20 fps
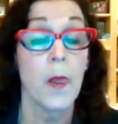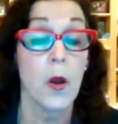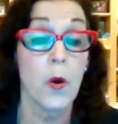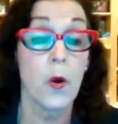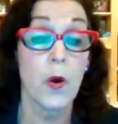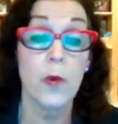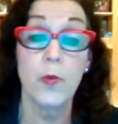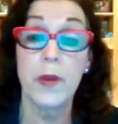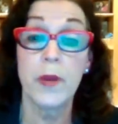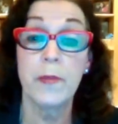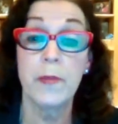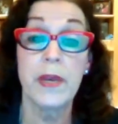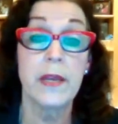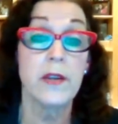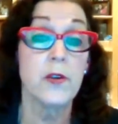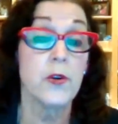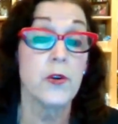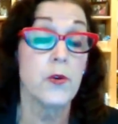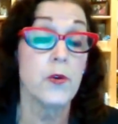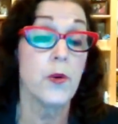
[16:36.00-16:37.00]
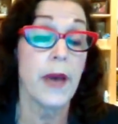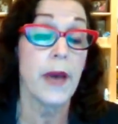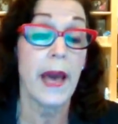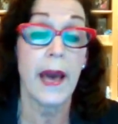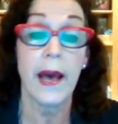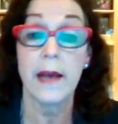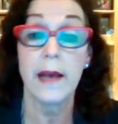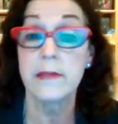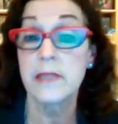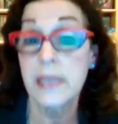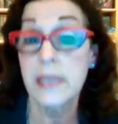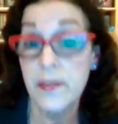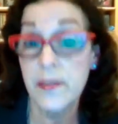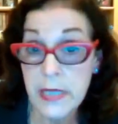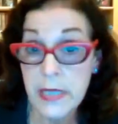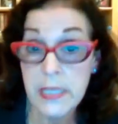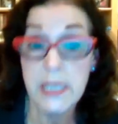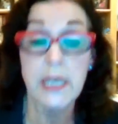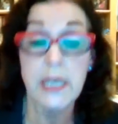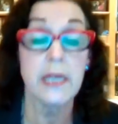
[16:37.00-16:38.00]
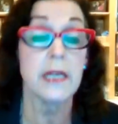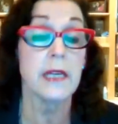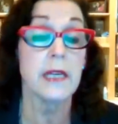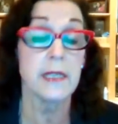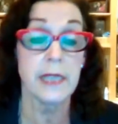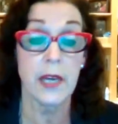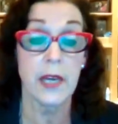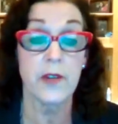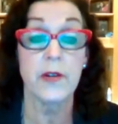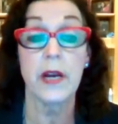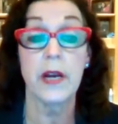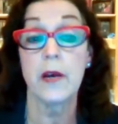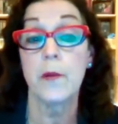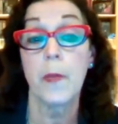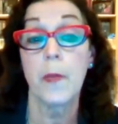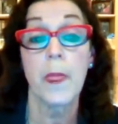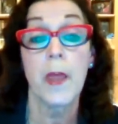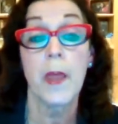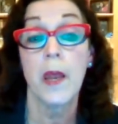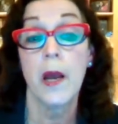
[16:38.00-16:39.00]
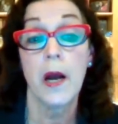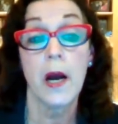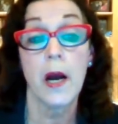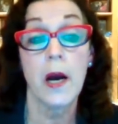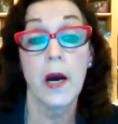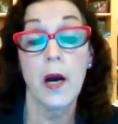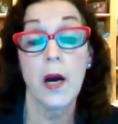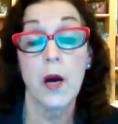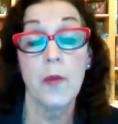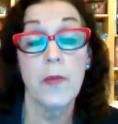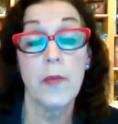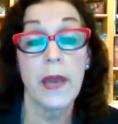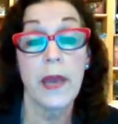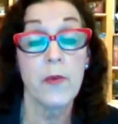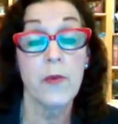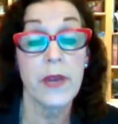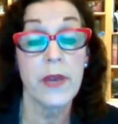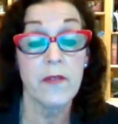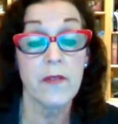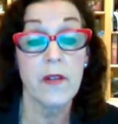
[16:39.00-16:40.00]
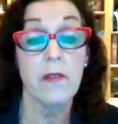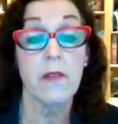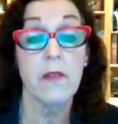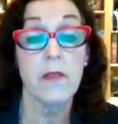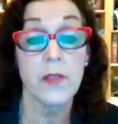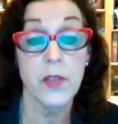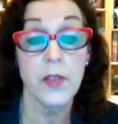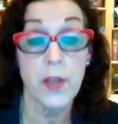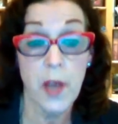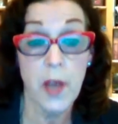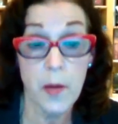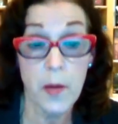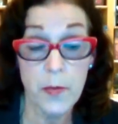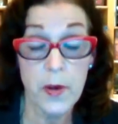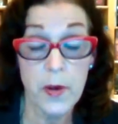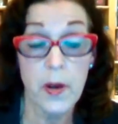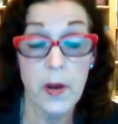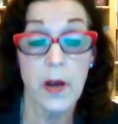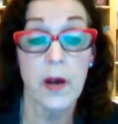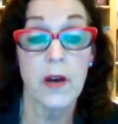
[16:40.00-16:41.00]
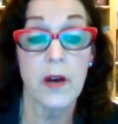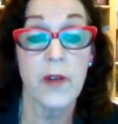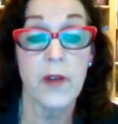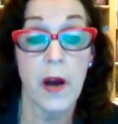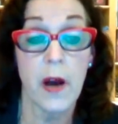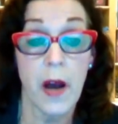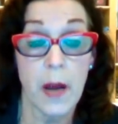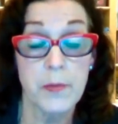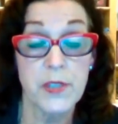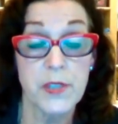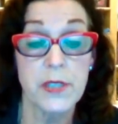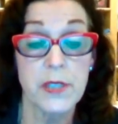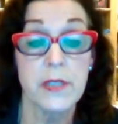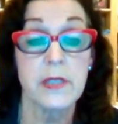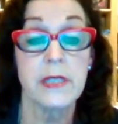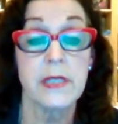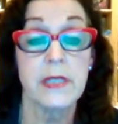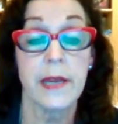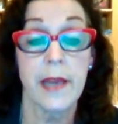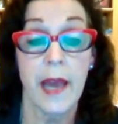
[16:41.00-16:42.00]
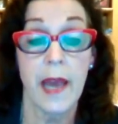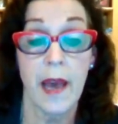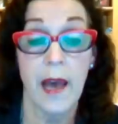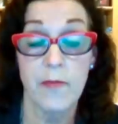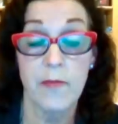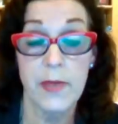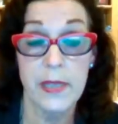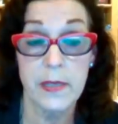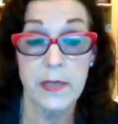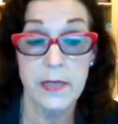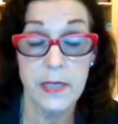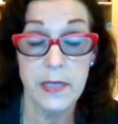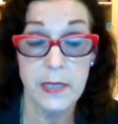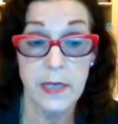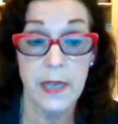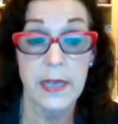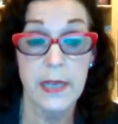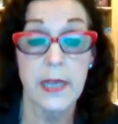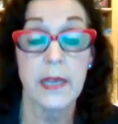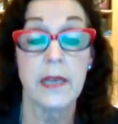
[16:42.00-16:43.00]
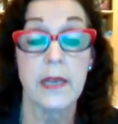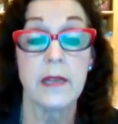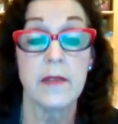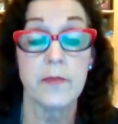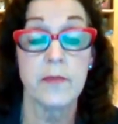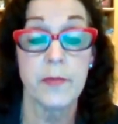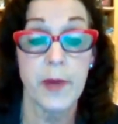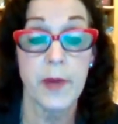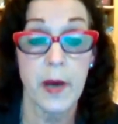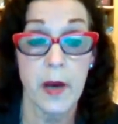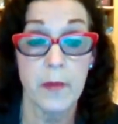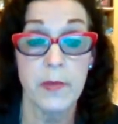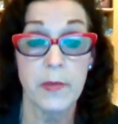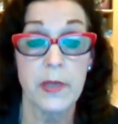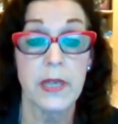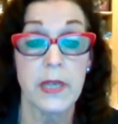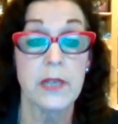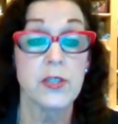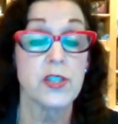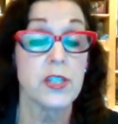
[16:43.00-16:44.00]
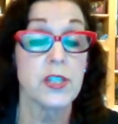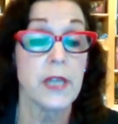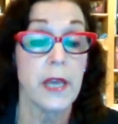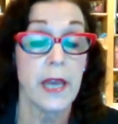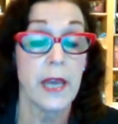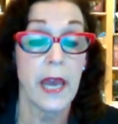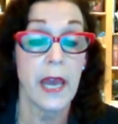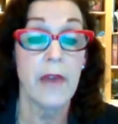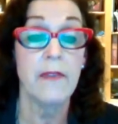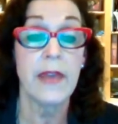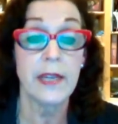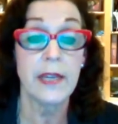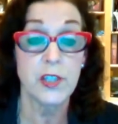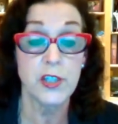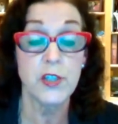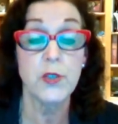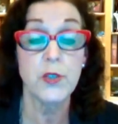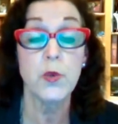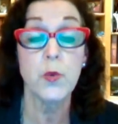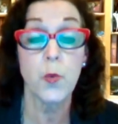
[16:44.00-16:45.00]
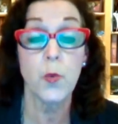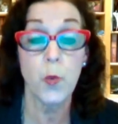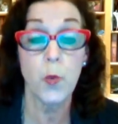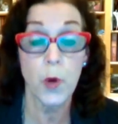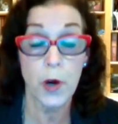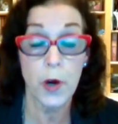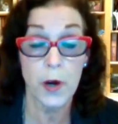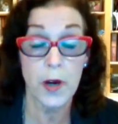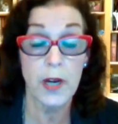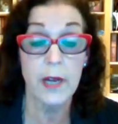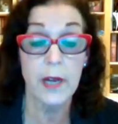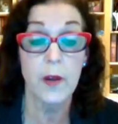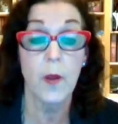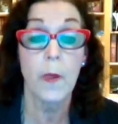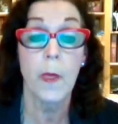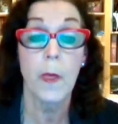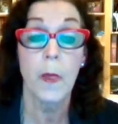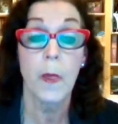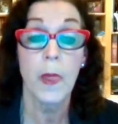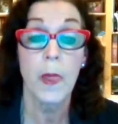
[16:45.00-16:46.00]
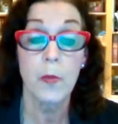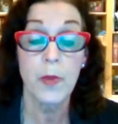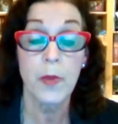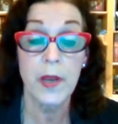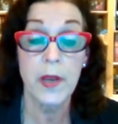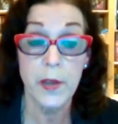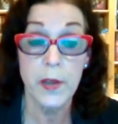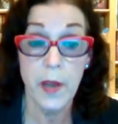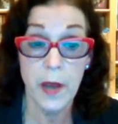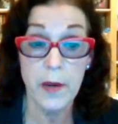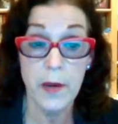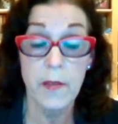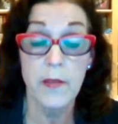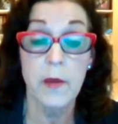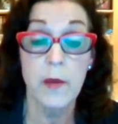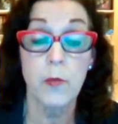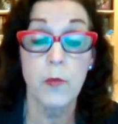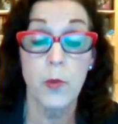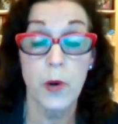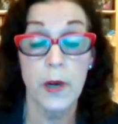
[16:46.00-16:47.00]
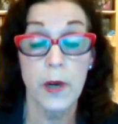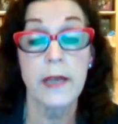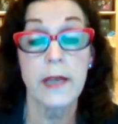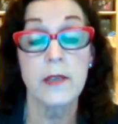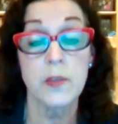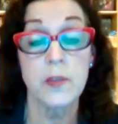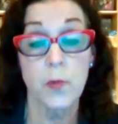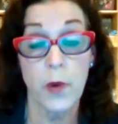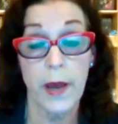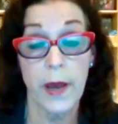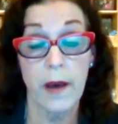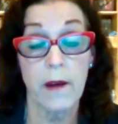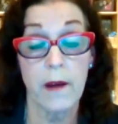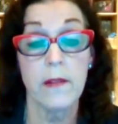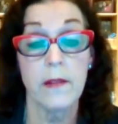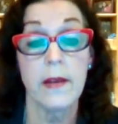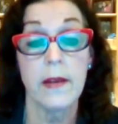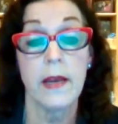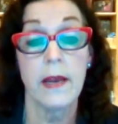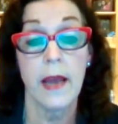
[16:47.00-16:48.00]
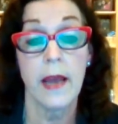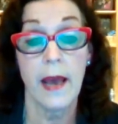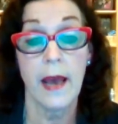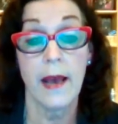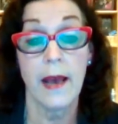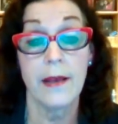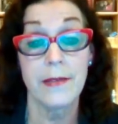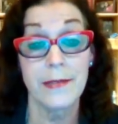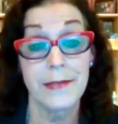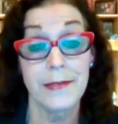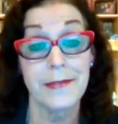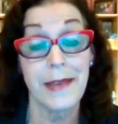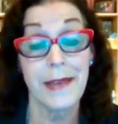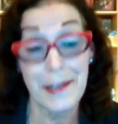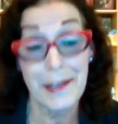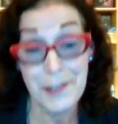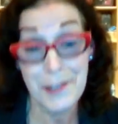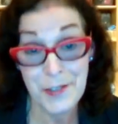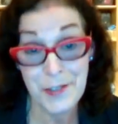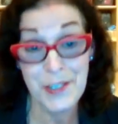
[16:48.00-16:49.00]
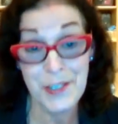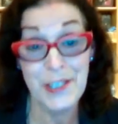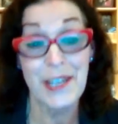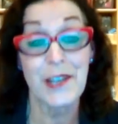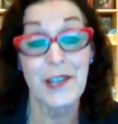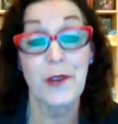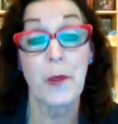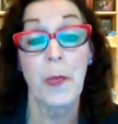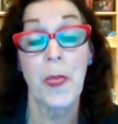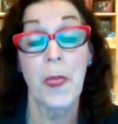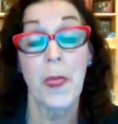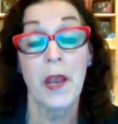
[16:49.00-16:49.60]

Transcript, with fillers: or women who had DVT, et cetera. Um, and we have a number of options that have been studied, published, and they do work but none of them work as well as estrogen.